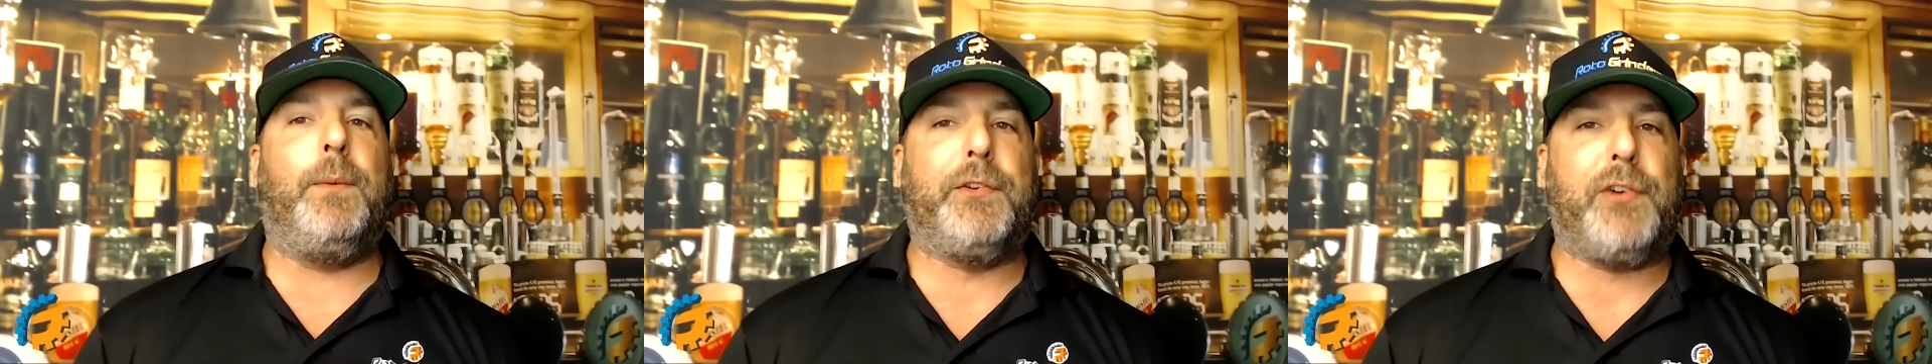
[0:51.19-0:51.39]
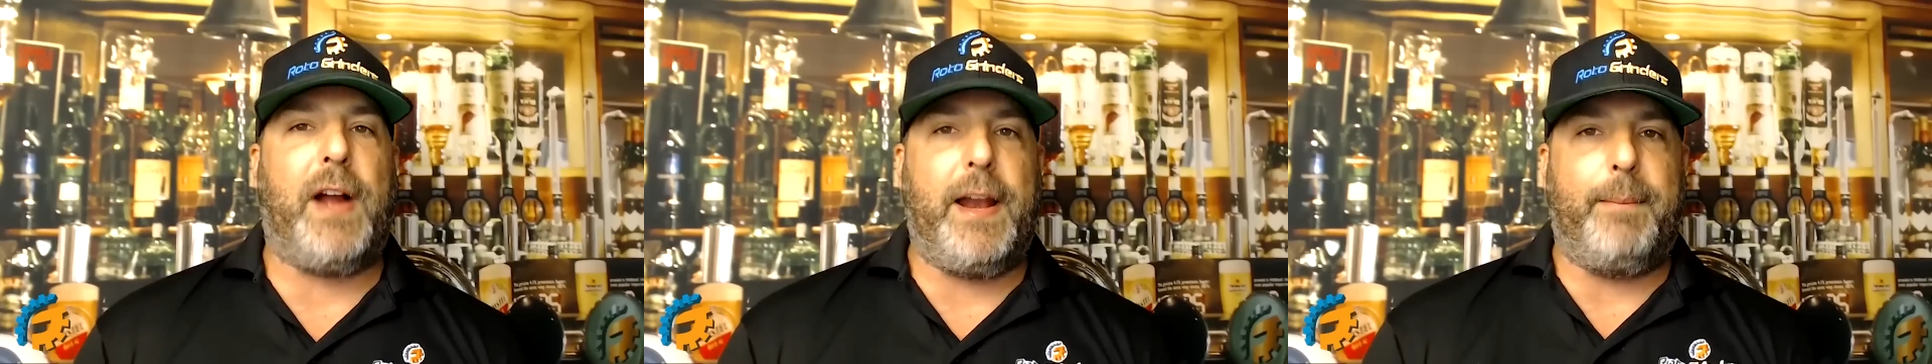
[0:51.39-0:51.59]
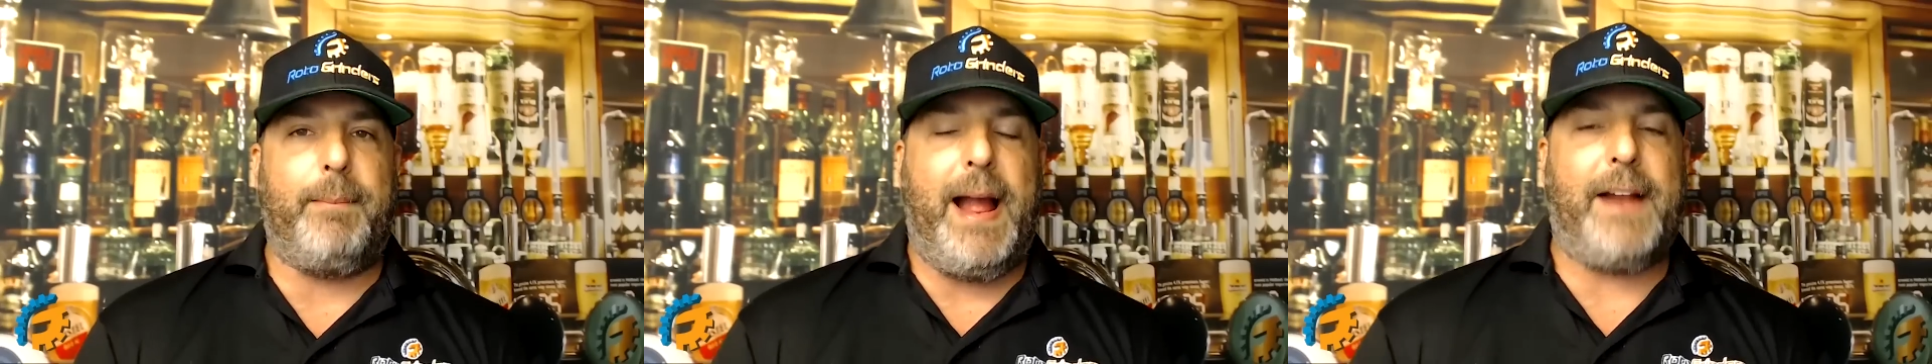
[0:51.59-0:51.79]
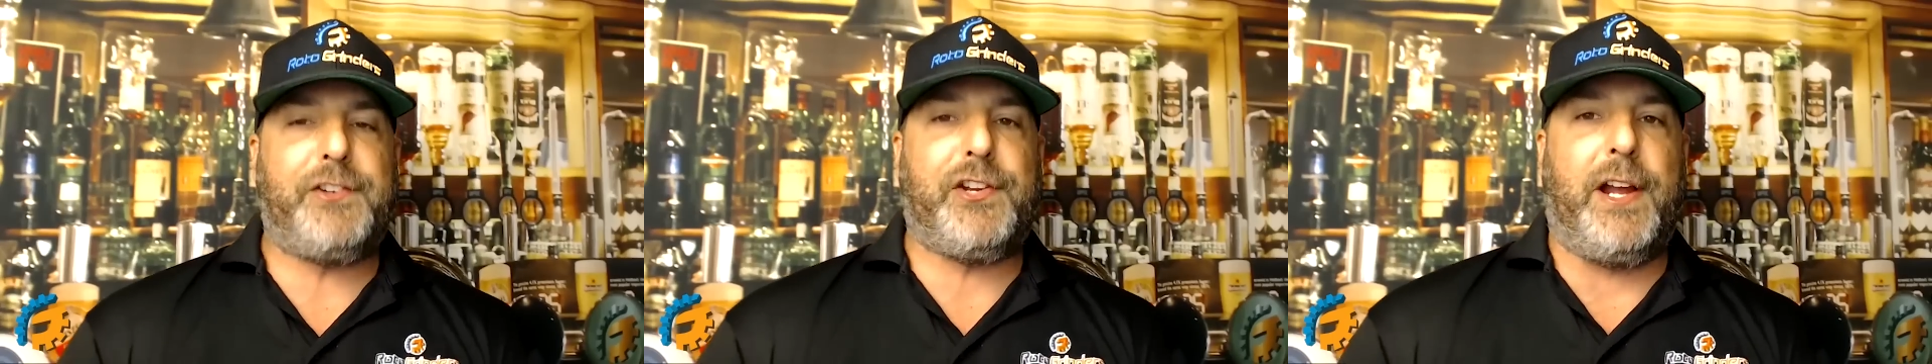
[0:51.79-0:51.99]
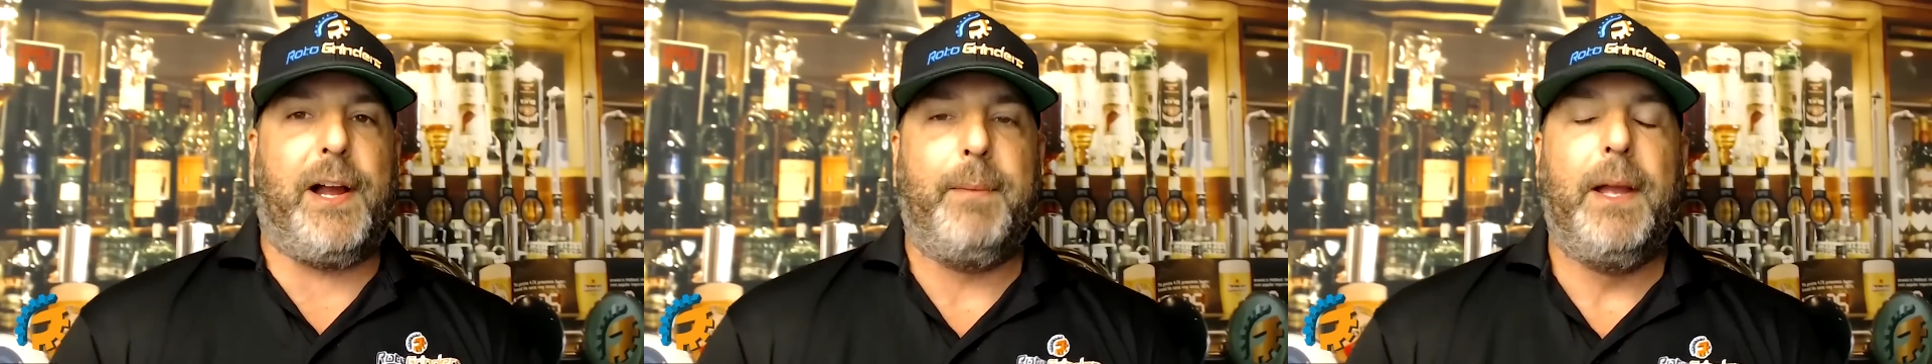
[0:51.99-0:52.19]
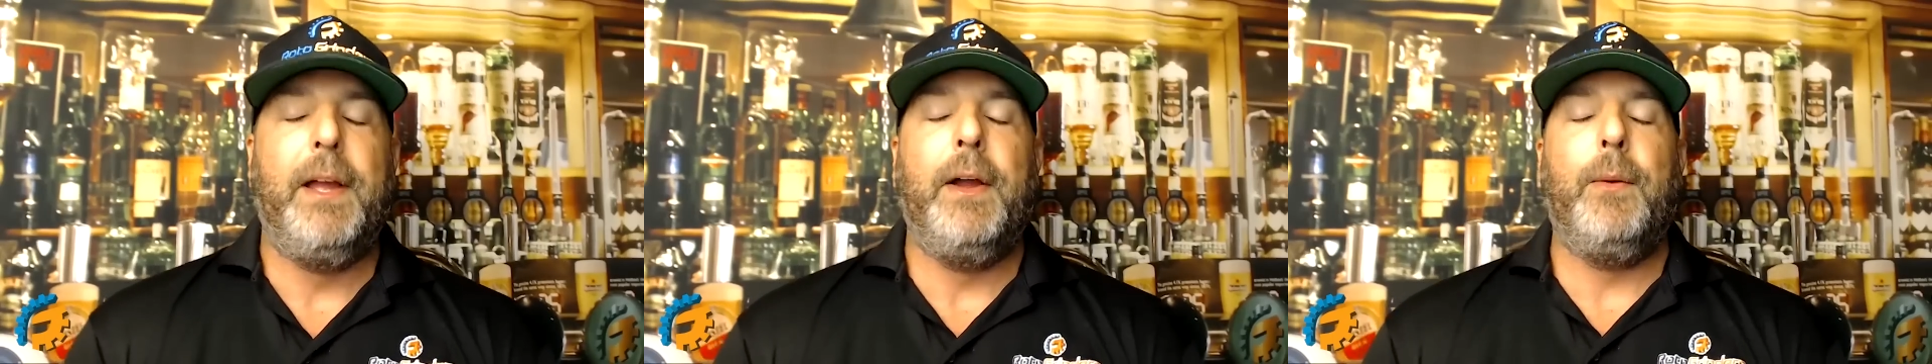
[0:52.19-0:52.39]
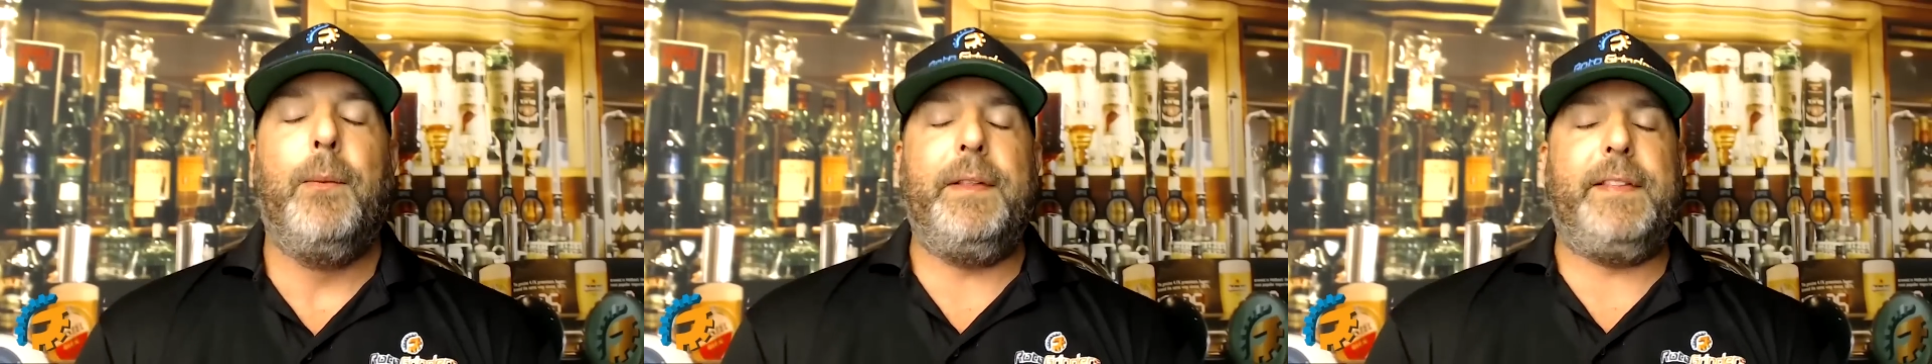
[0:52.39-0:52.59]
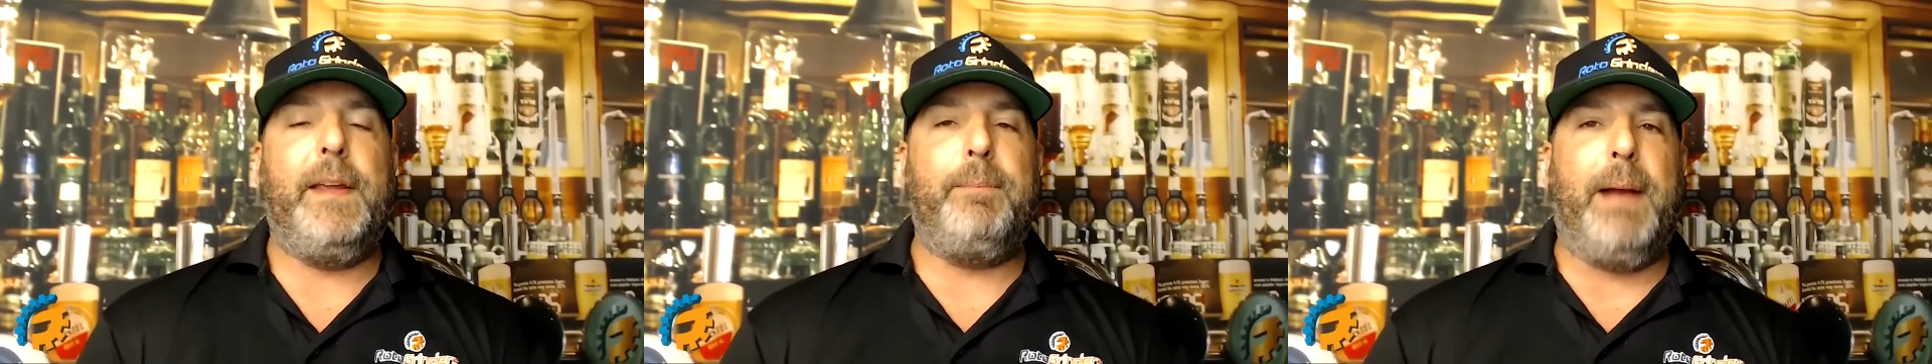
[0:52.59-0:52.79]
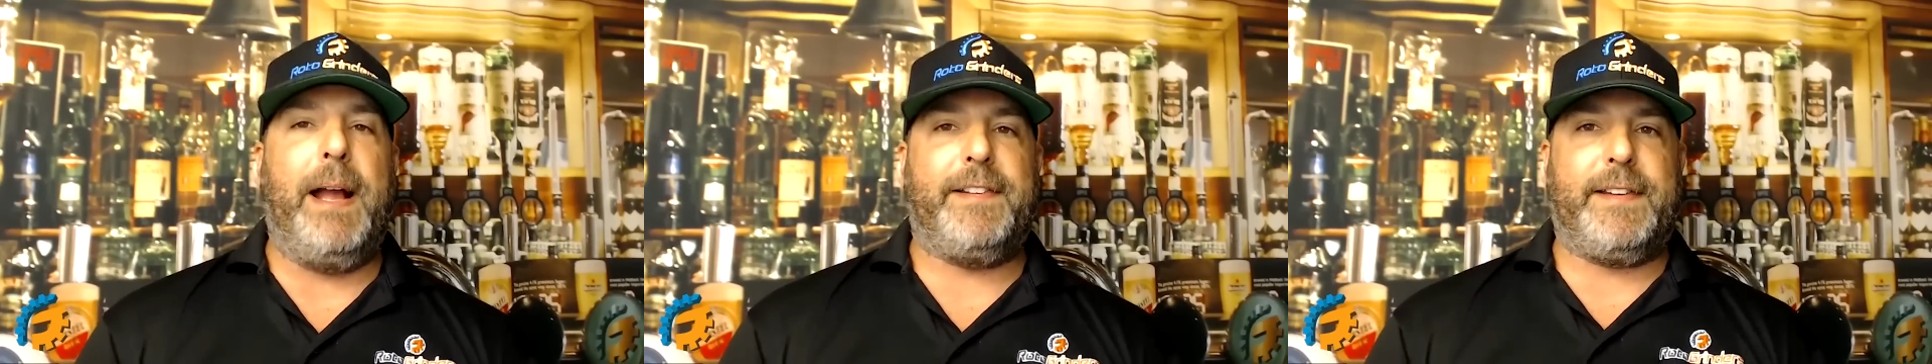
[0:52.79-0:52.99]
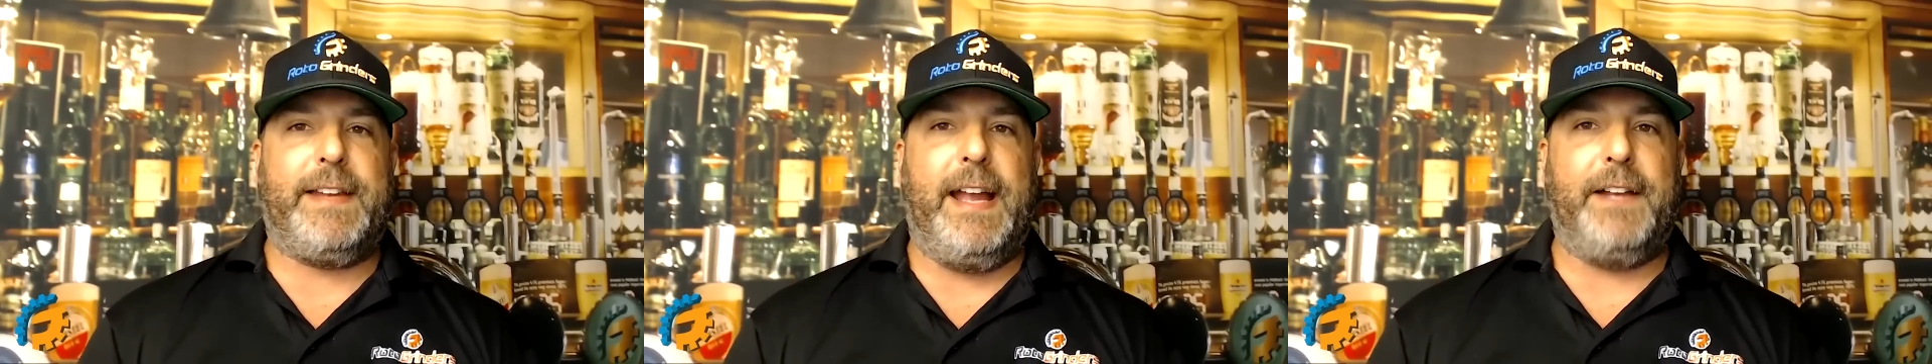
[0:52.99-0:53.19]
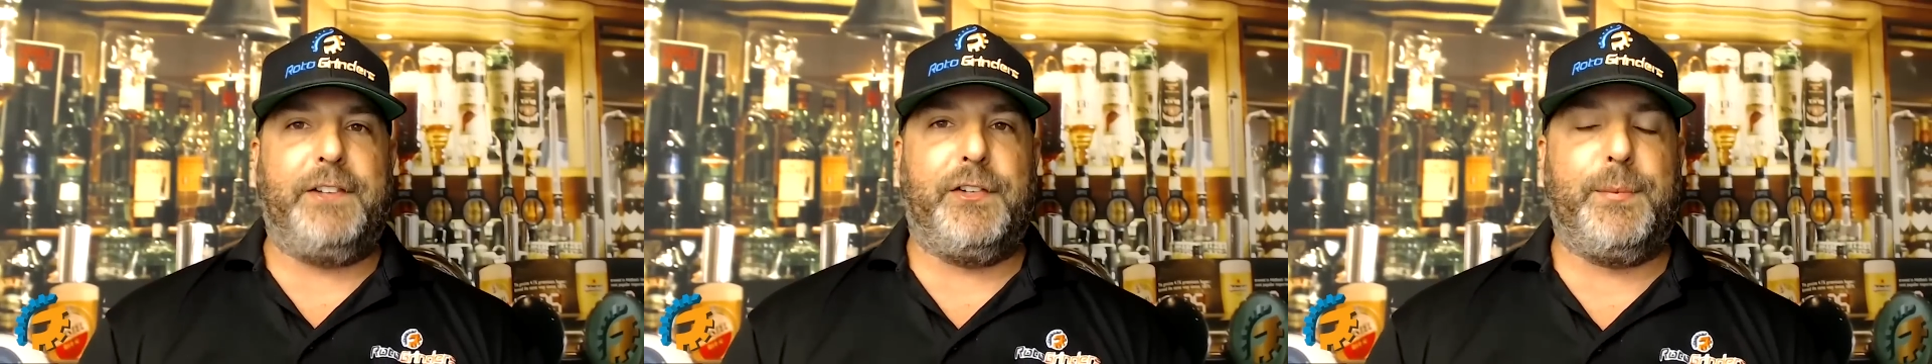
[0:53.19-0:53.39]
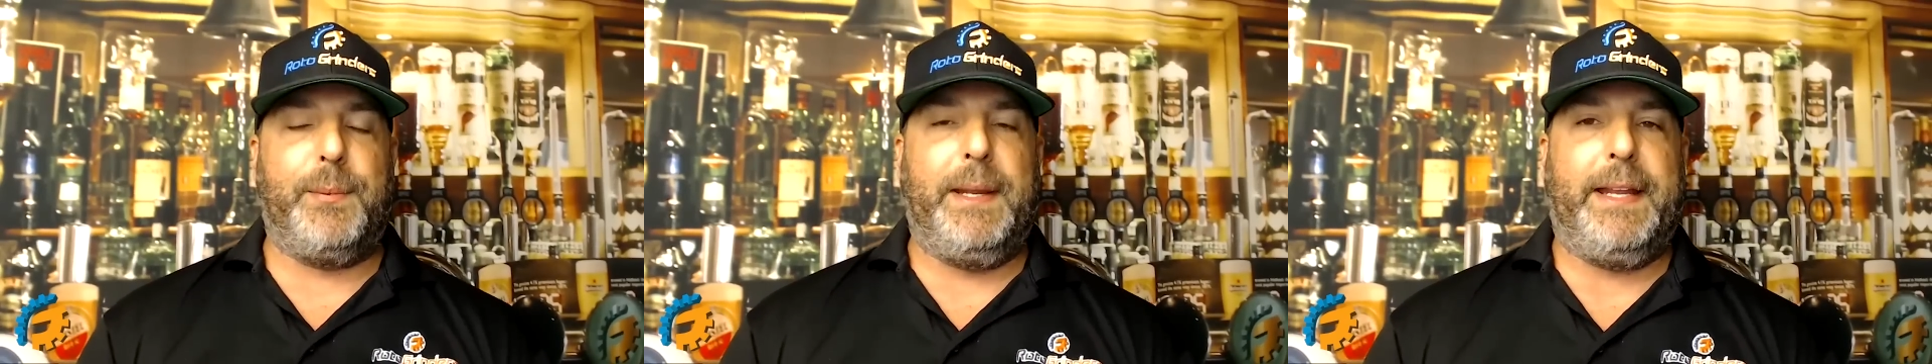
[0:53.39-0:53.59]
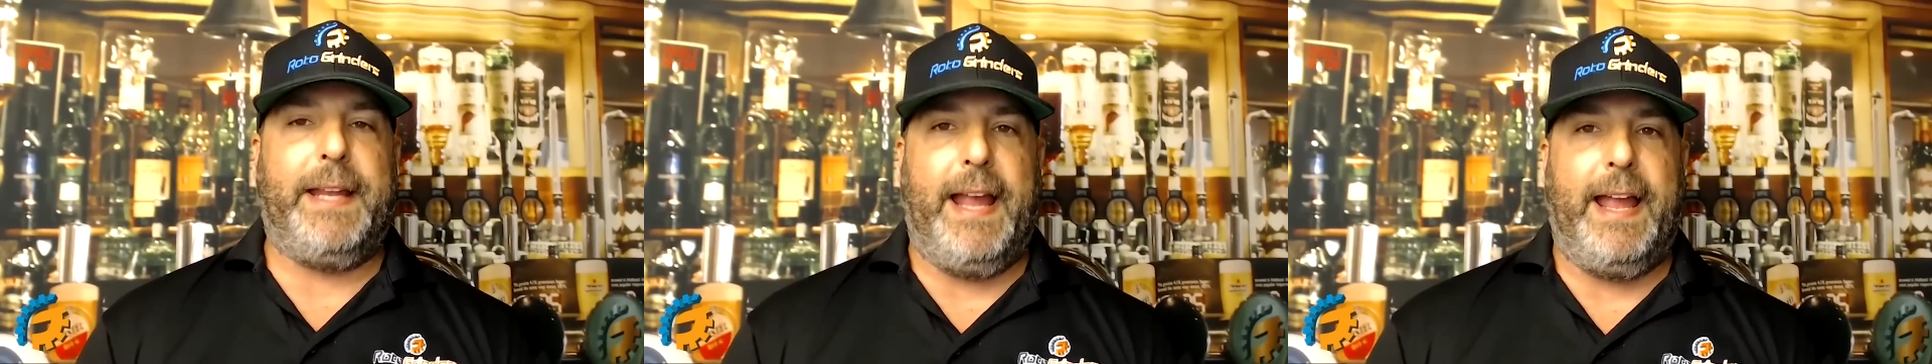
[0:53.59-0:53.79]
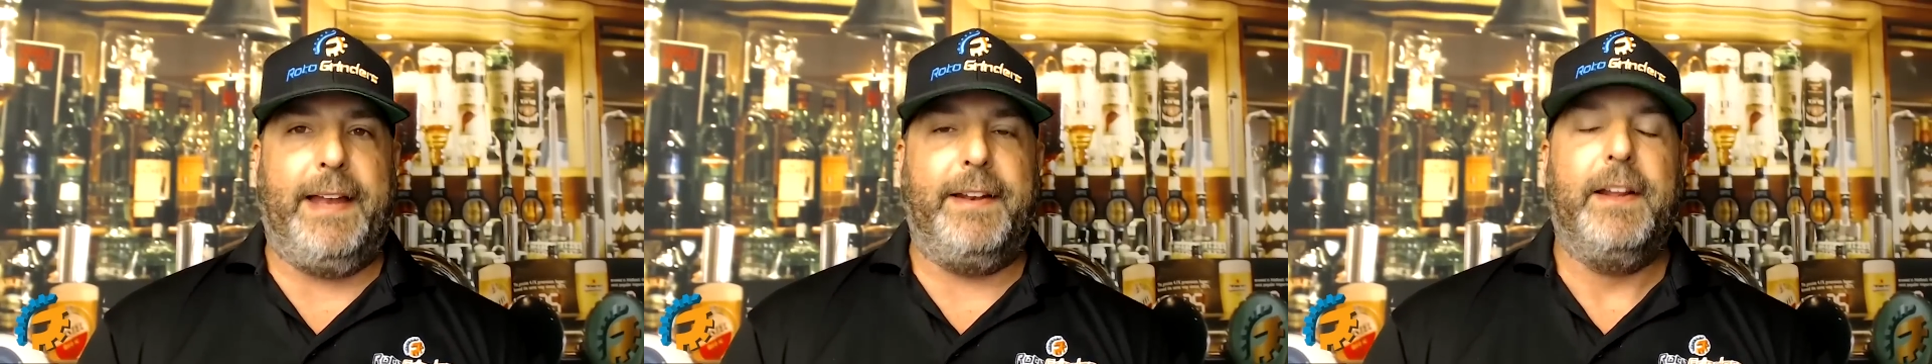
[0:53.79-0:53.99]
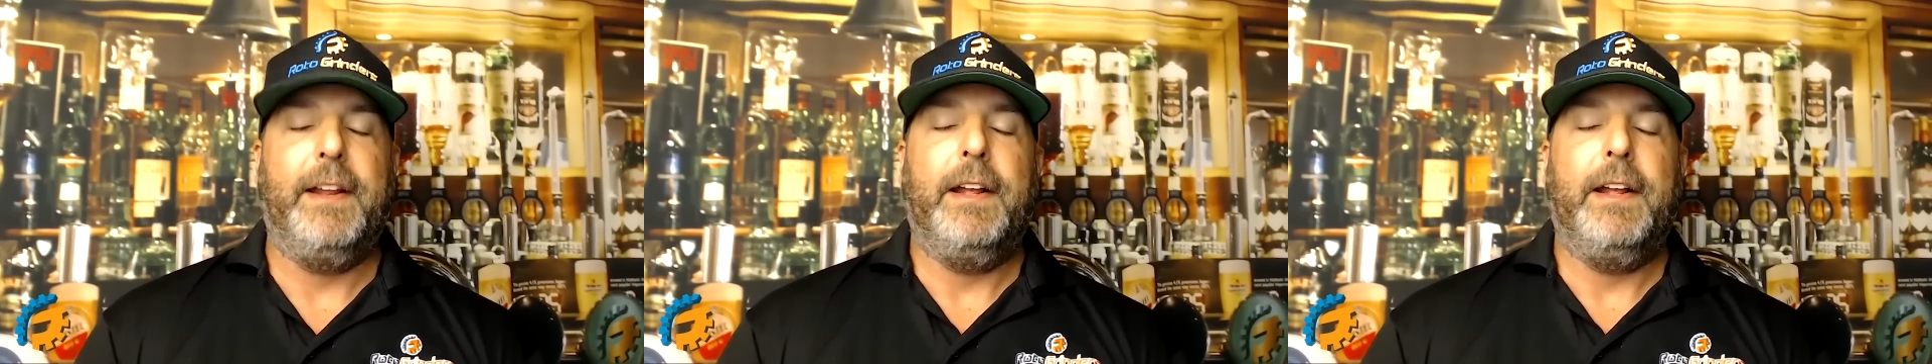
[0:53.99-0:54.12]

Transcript: We'll try to match up with the best schedules we can